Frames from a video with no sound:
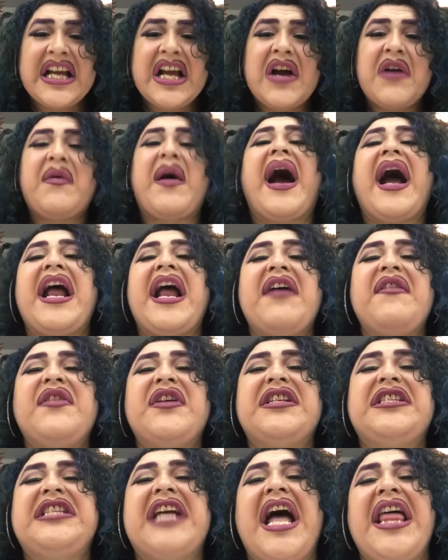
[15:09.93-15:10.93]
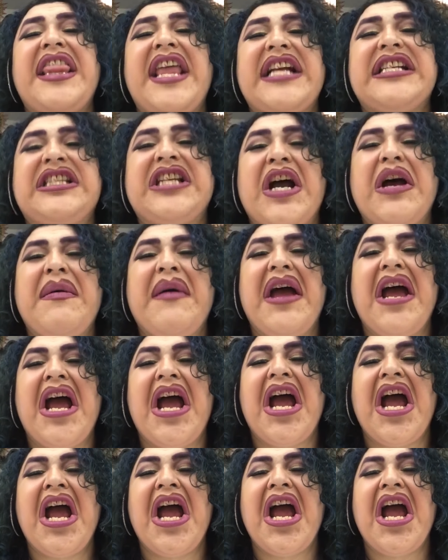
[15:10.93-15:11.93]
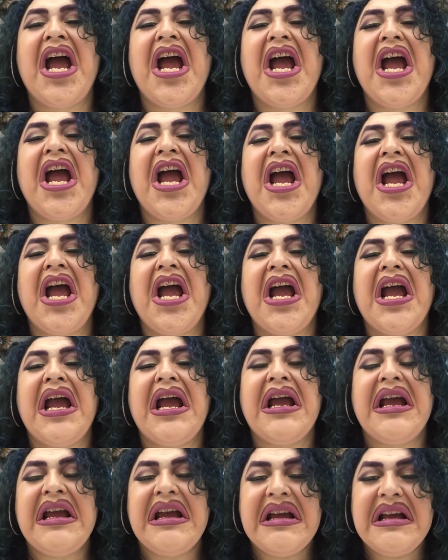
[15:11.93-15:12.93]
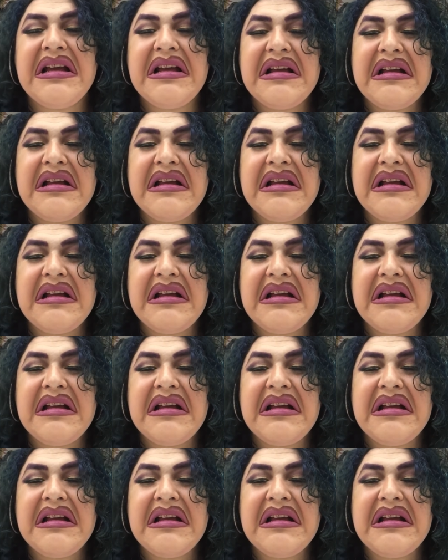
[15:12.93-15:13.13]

Why have you done this to me?